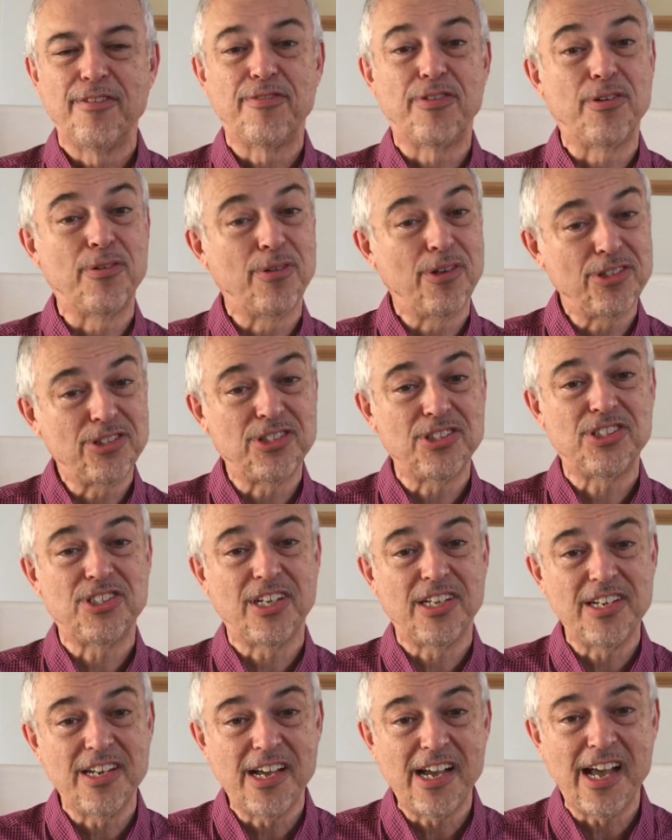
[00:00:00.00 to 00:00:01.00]
For Rosh
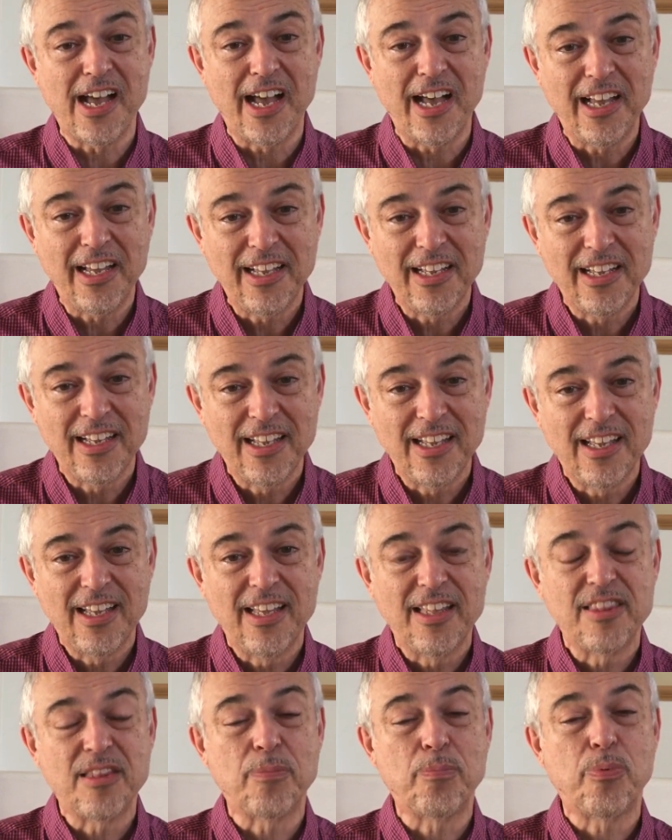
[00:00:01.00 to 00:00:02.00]
Hashanah,
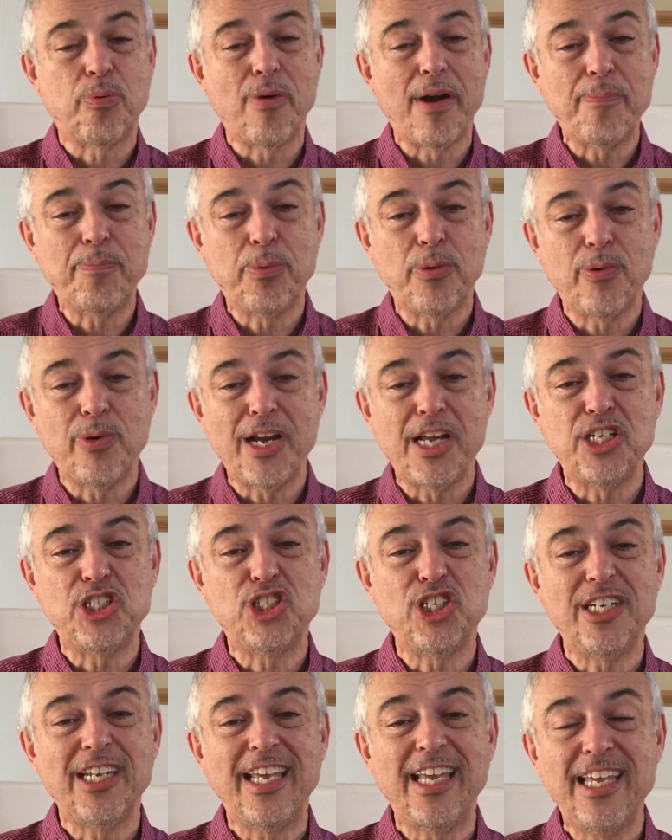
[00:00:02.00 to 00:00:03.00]
the
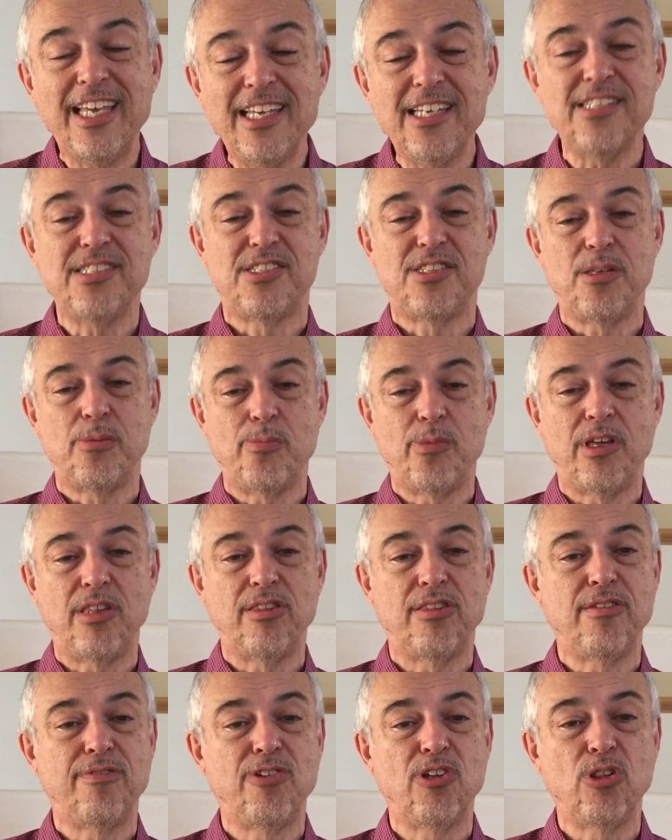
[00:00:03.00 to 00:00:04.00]
preparation is the
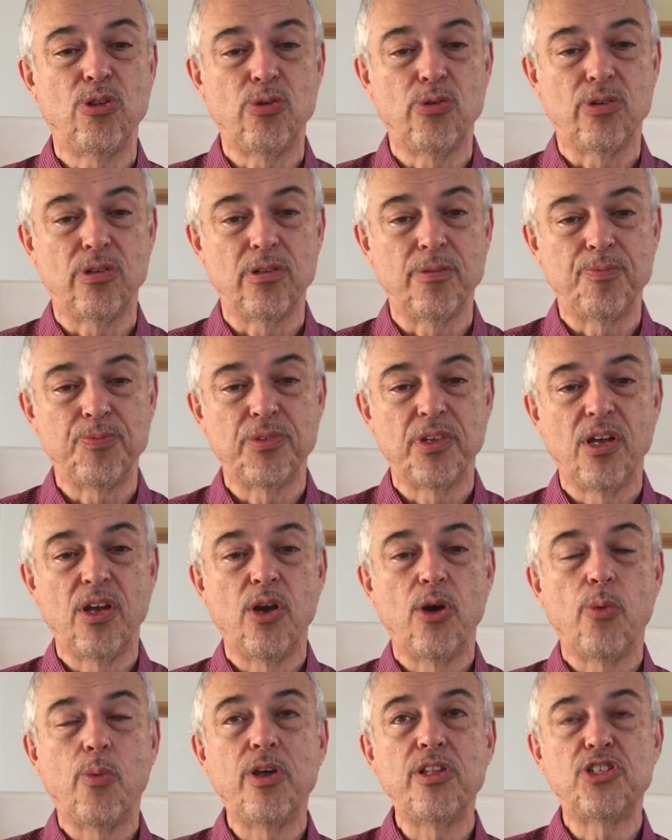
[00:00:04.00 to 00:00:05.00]
month of Elul,
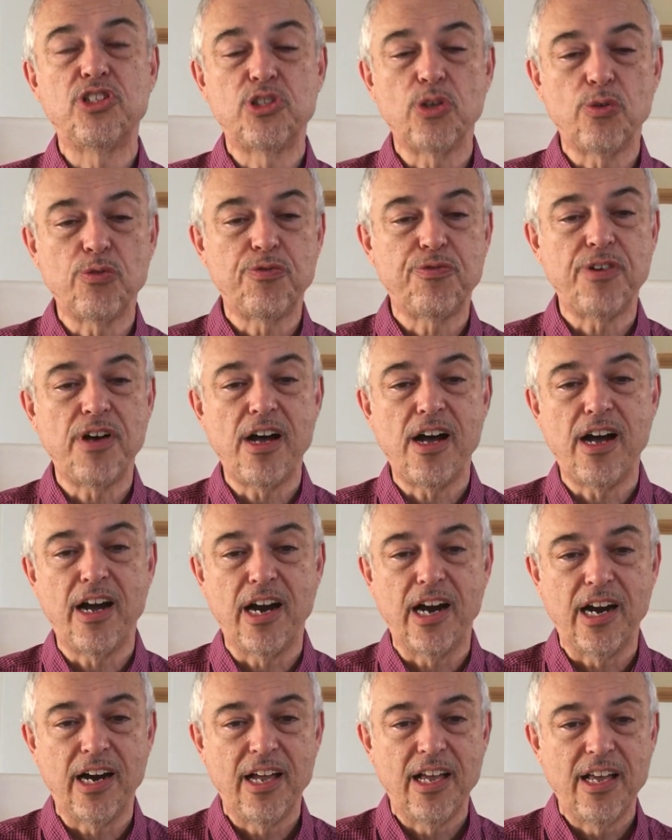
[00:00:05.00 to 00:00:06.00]
with
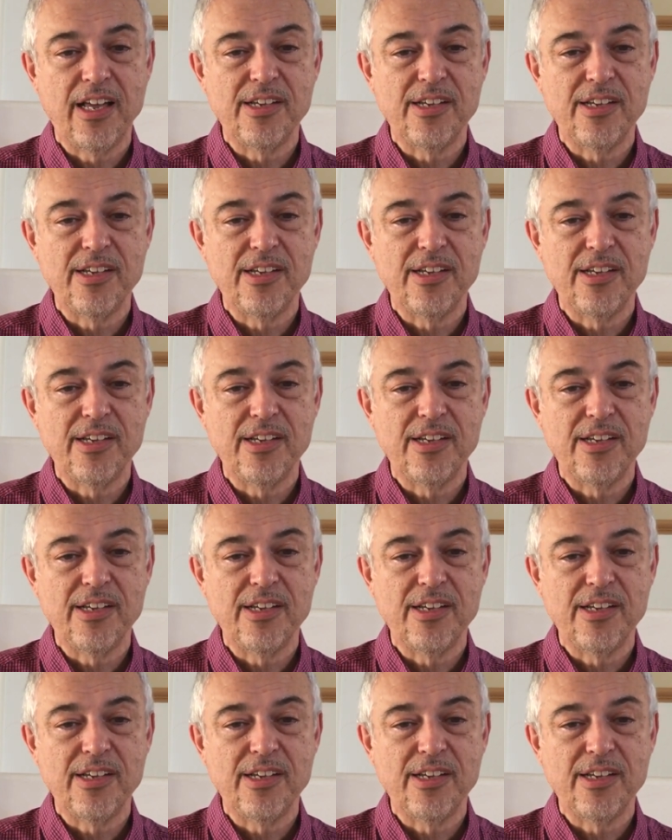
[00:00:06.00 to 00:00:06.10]
shofar,